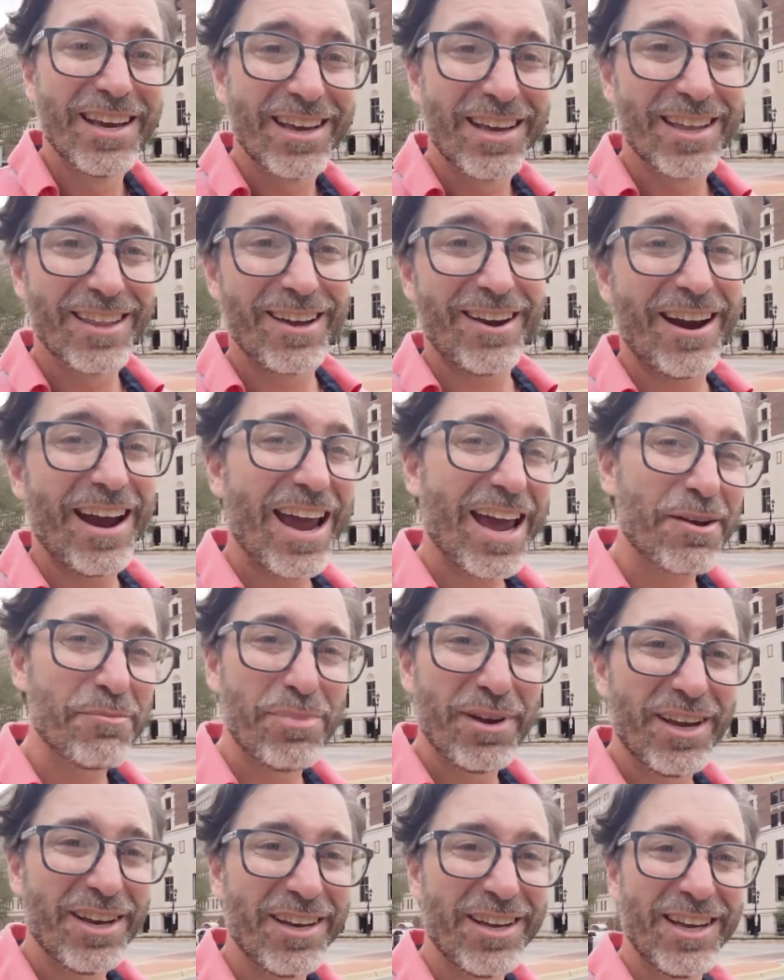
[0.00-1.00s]
There
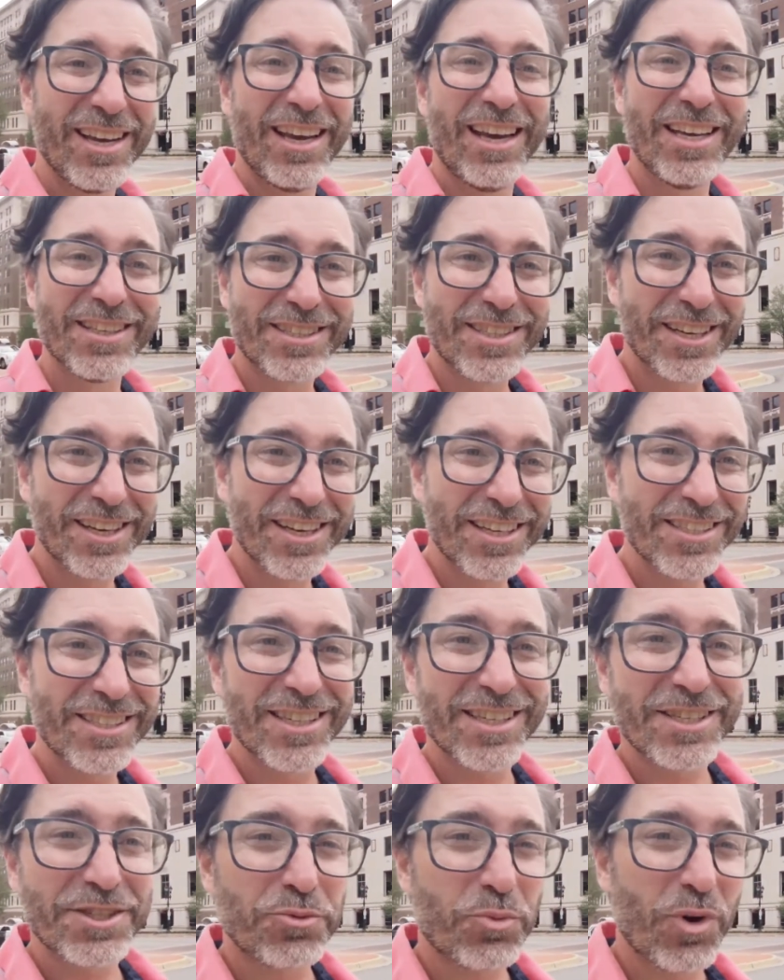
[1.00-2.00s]
had been uh,
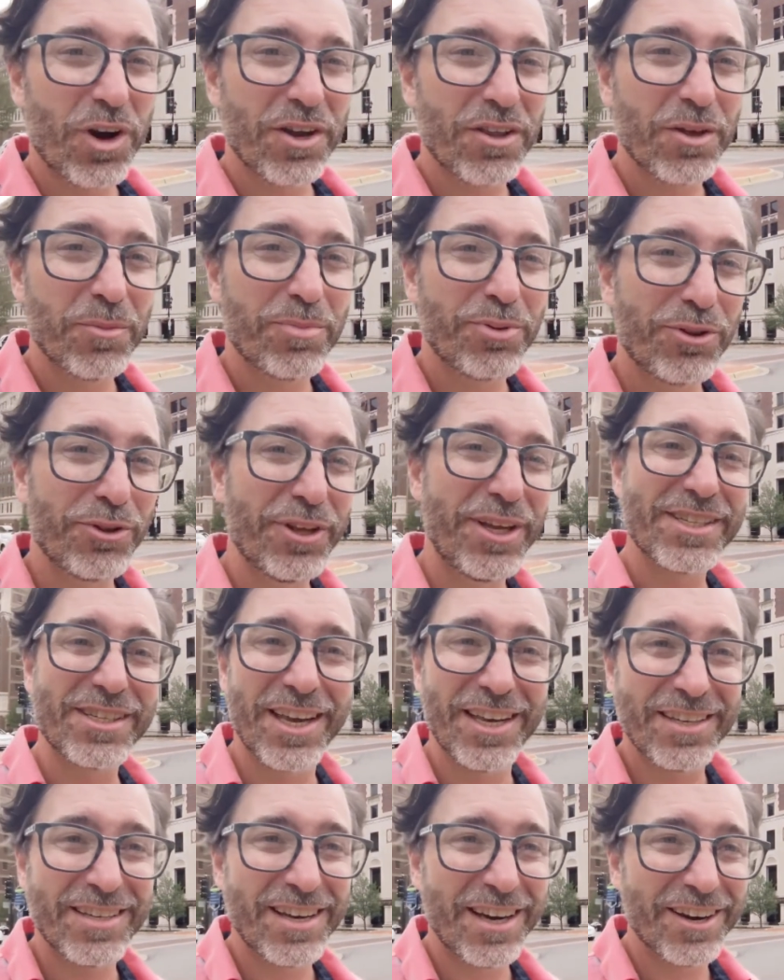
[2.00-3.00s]
incidences where the
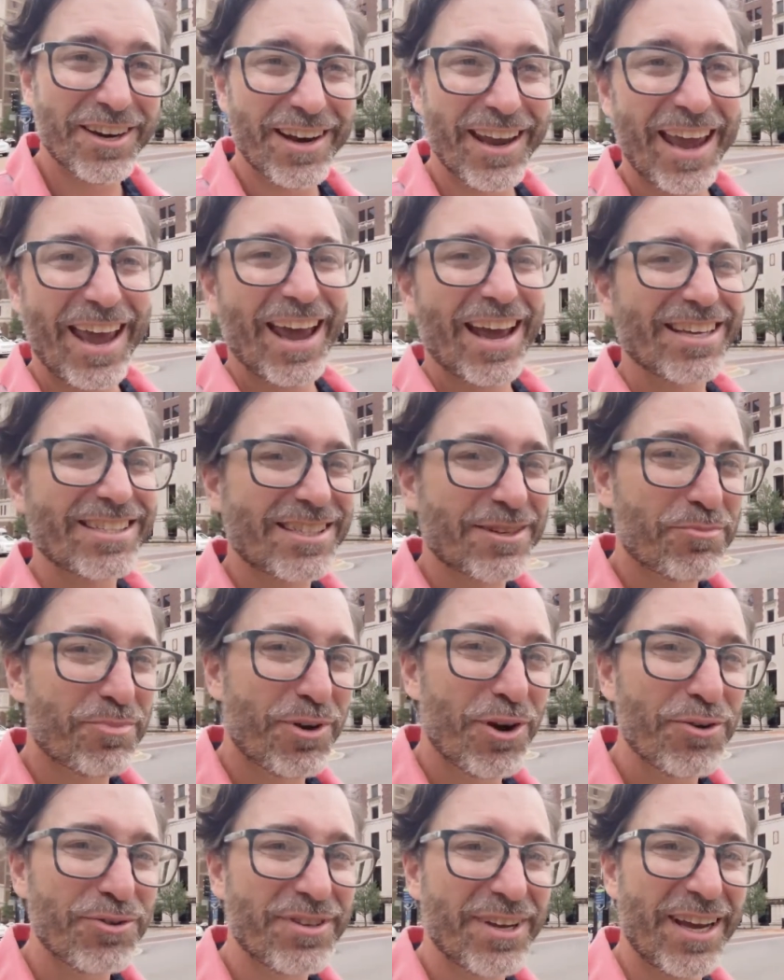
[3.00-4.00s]
police had tear gassed
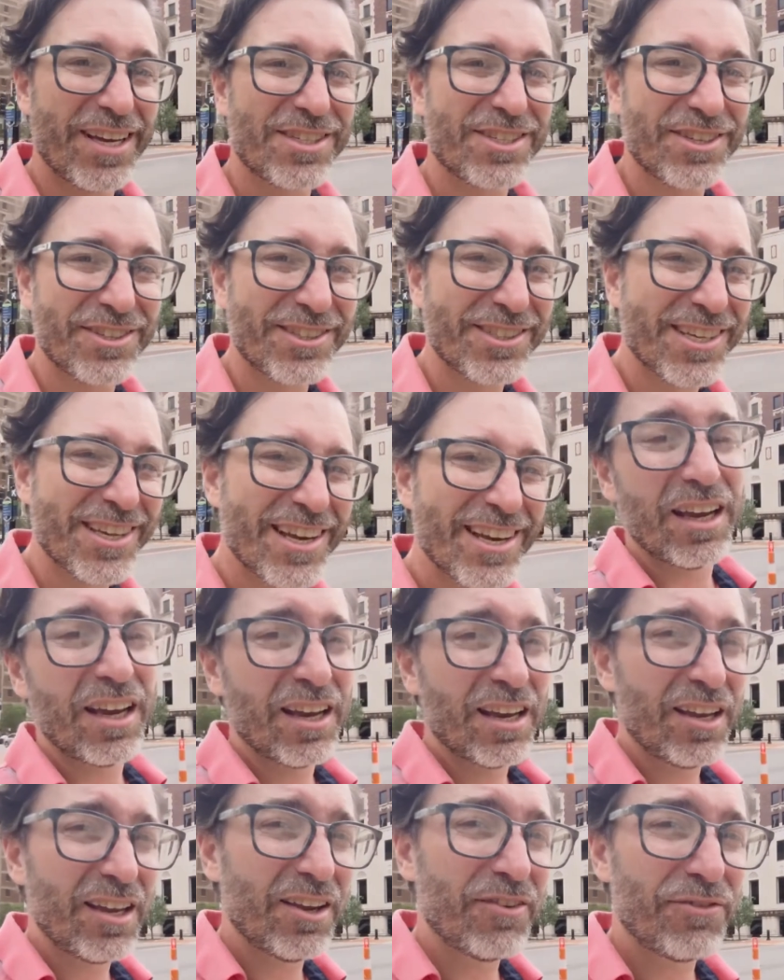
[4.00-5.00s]
protesters,
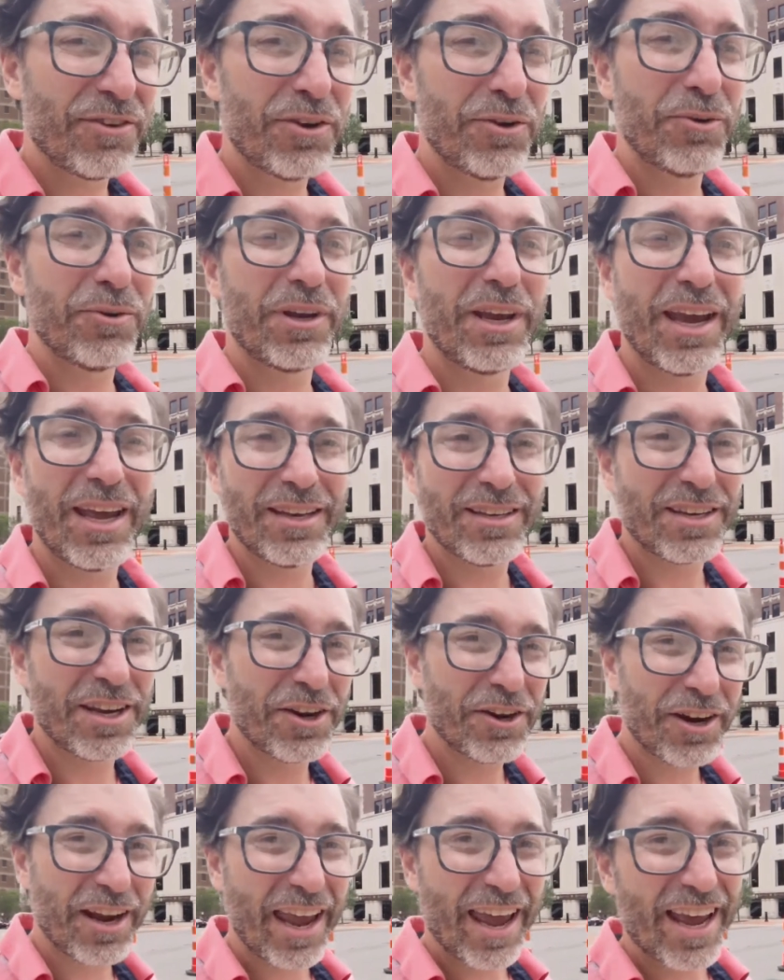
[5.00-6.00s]
and if you get
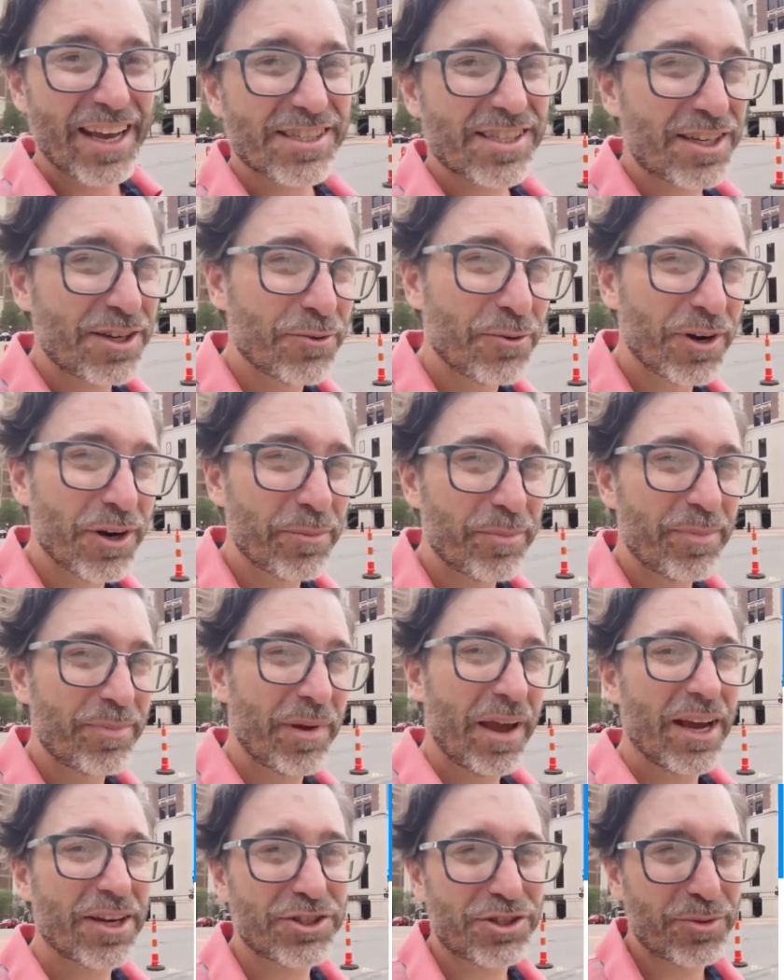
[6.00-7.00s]
tear gassed, you want
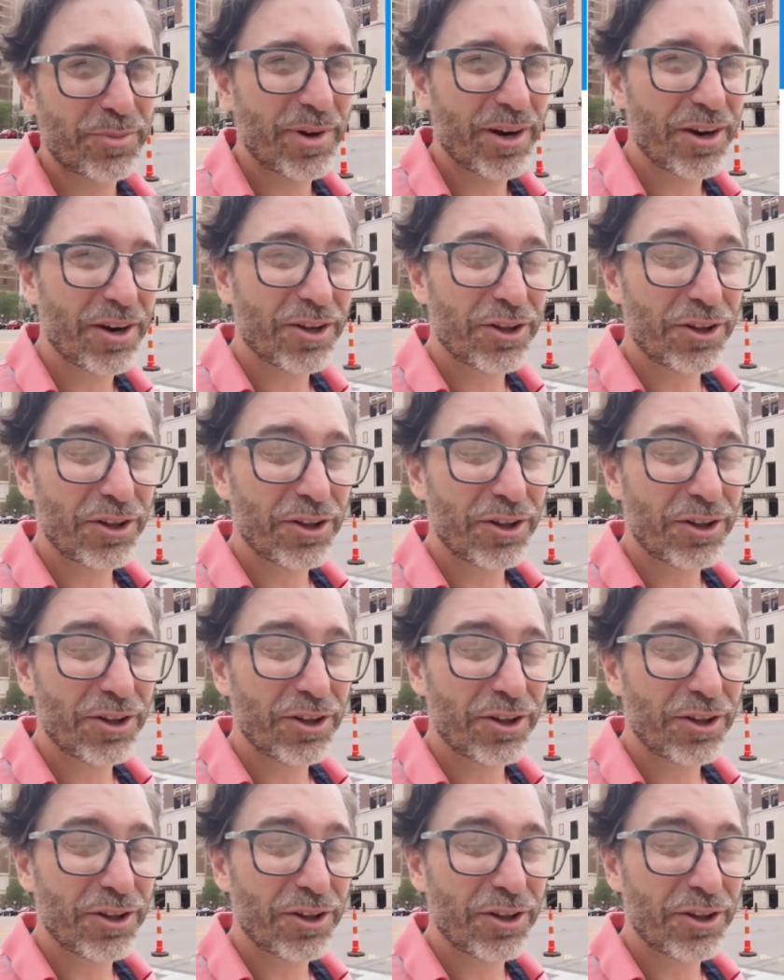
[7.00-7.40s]
an extra pair of